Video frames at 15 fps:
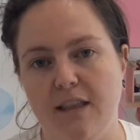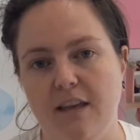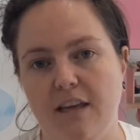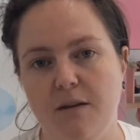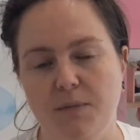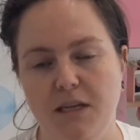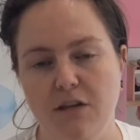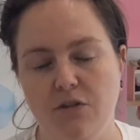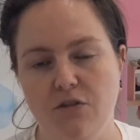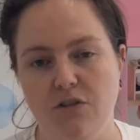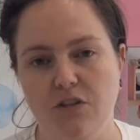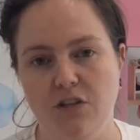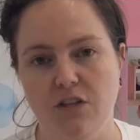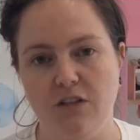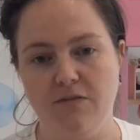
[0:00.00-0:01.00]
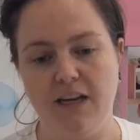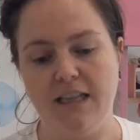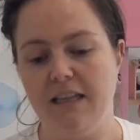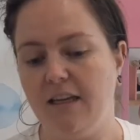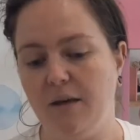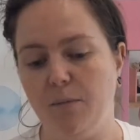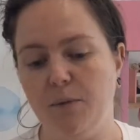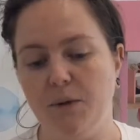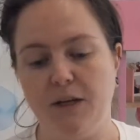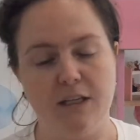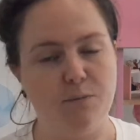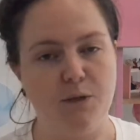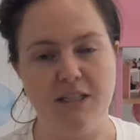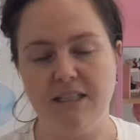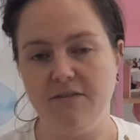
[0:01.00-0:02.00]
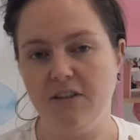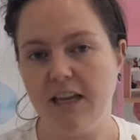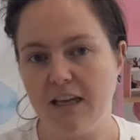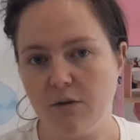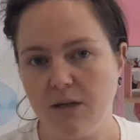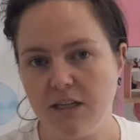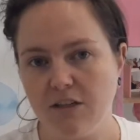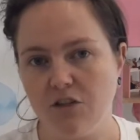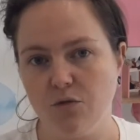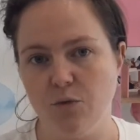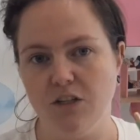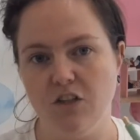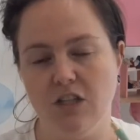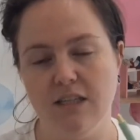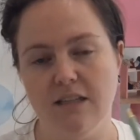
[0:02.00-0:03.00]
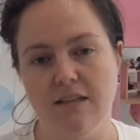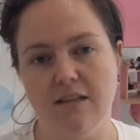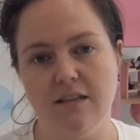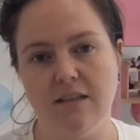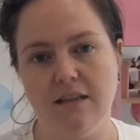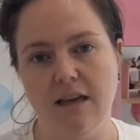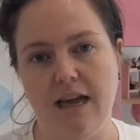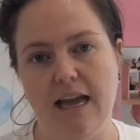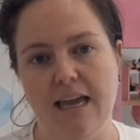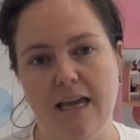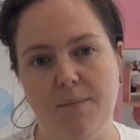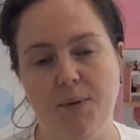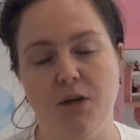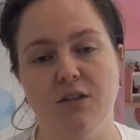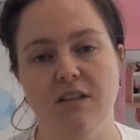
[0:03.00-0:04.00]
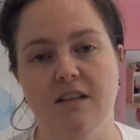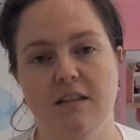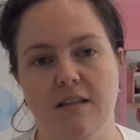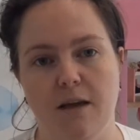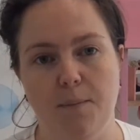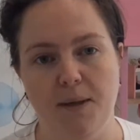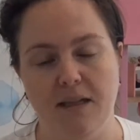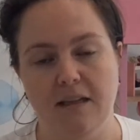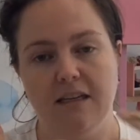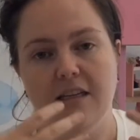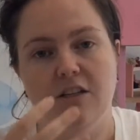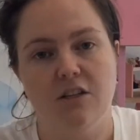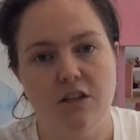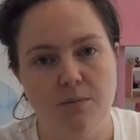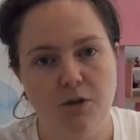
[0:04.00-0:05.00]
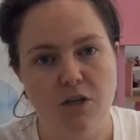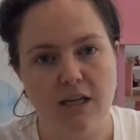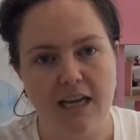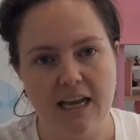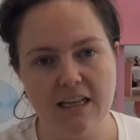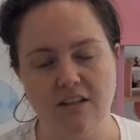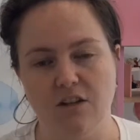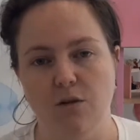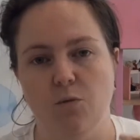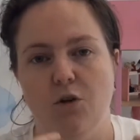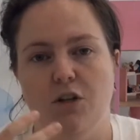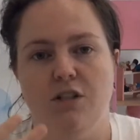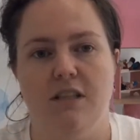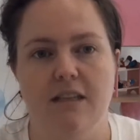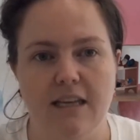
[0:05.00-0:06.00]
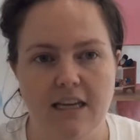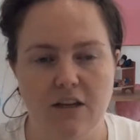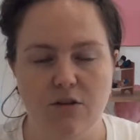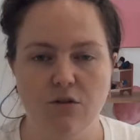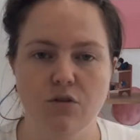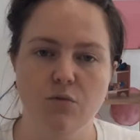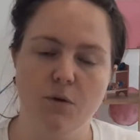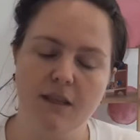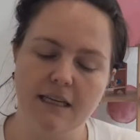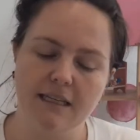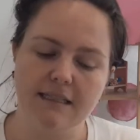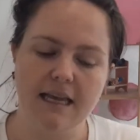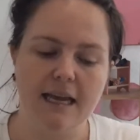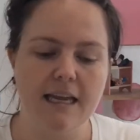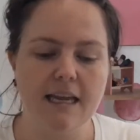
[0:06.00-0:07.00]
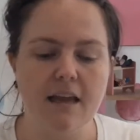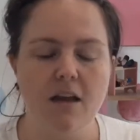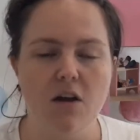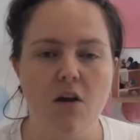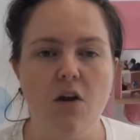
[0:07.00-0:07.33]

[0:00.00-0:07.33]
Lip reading: that can be used to develop expressive language, which is a person's ability to communicate, so the words that they use, what they're saying.